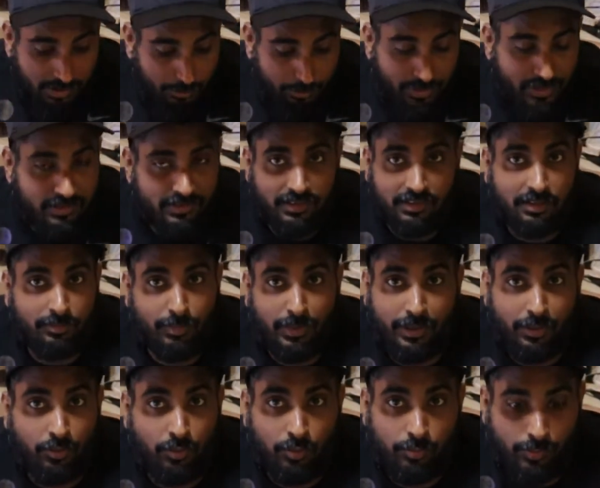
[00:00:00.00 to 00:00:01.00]
I placed it in
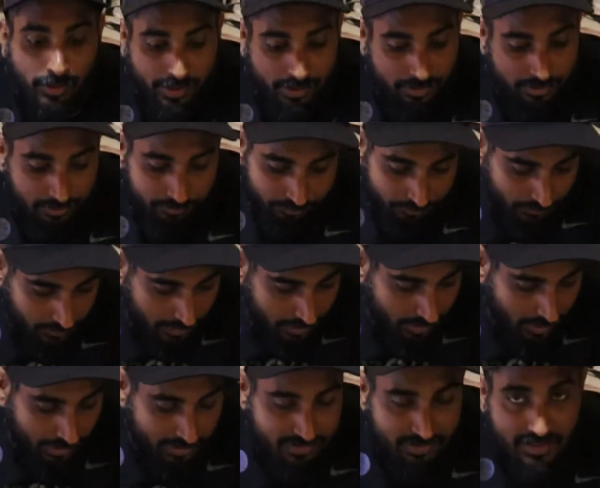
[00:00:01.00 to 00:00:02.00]
my home. I
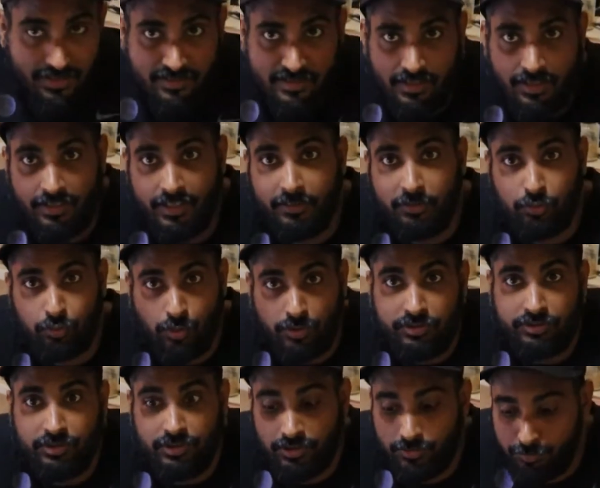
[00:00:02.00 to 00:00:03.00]
sense that I can
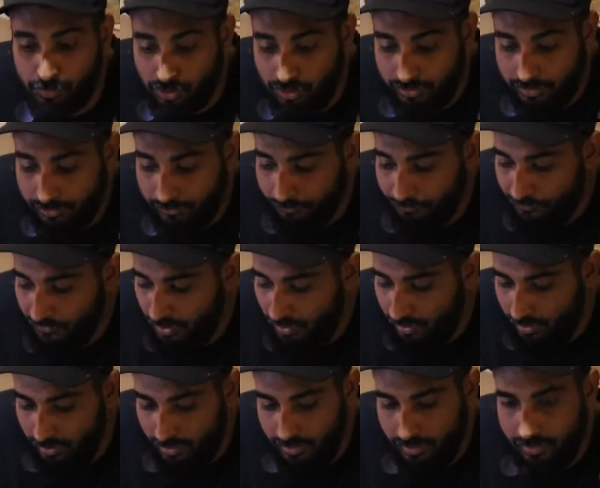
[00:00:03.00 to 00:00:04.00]
trust this product,
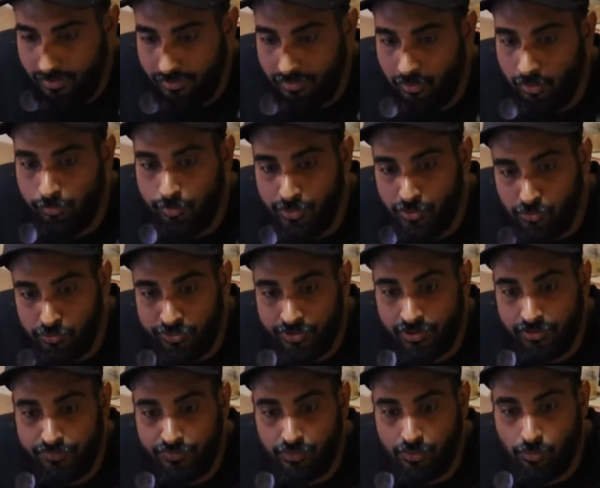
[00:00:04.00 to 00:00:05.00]
and I'll be
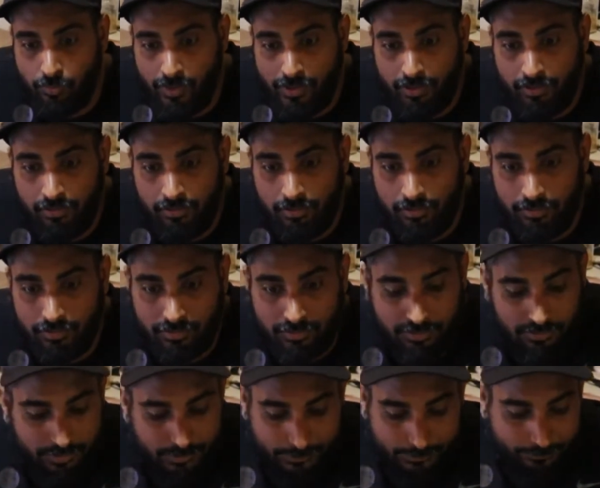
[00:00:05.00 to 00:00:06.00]
using it for a
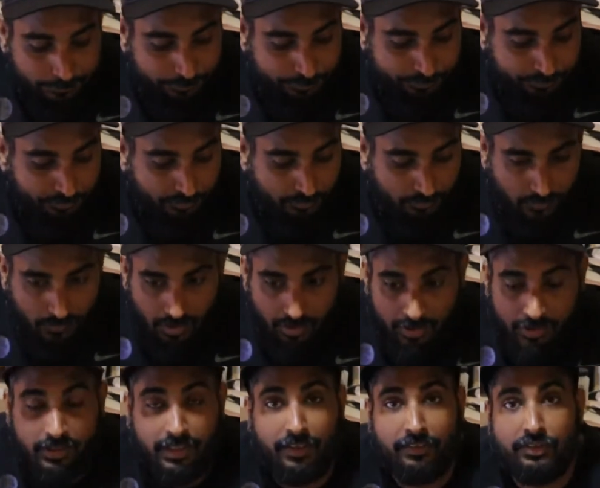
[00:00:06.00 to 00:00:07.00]
while.
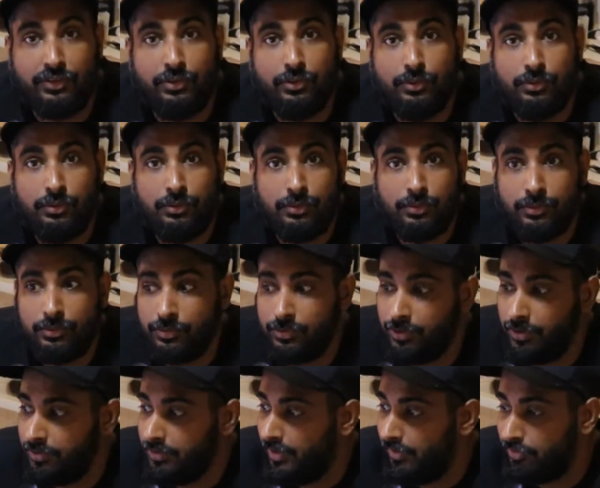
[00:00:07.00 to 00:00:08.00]
It gives
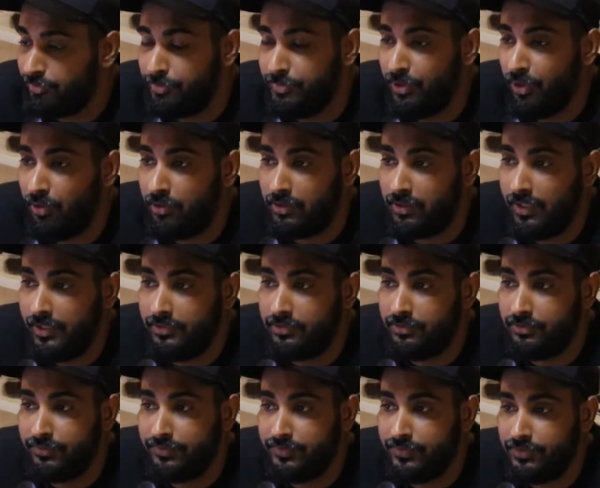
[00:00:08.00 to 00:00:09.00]
me all
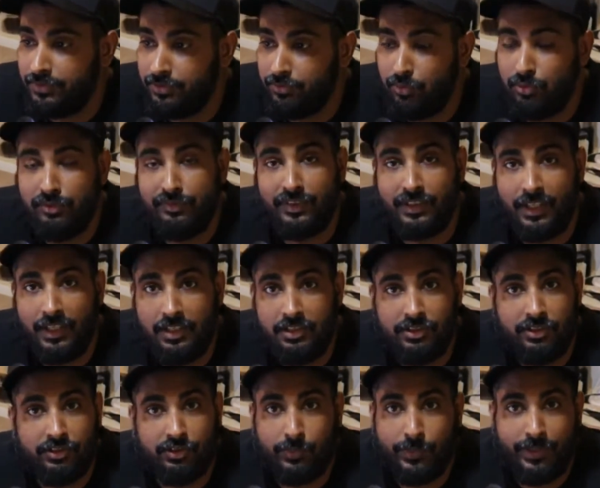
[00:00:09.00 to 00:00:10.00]
kinds of
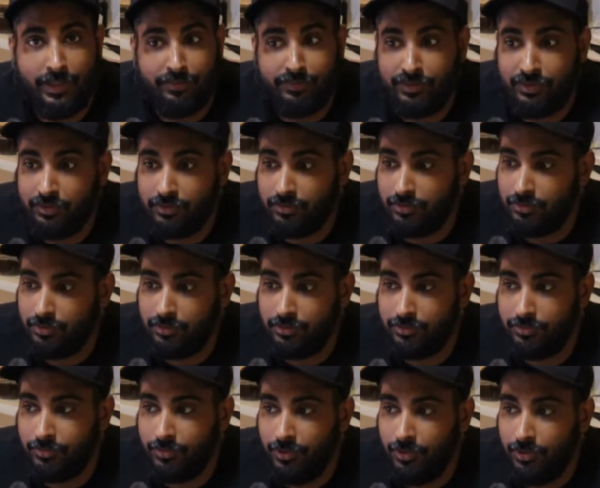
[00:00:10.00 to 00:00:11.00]
notifications
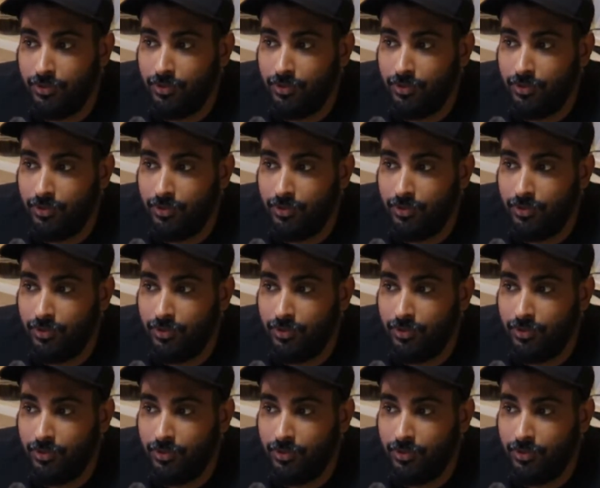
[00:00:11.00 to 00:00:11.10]
whenever.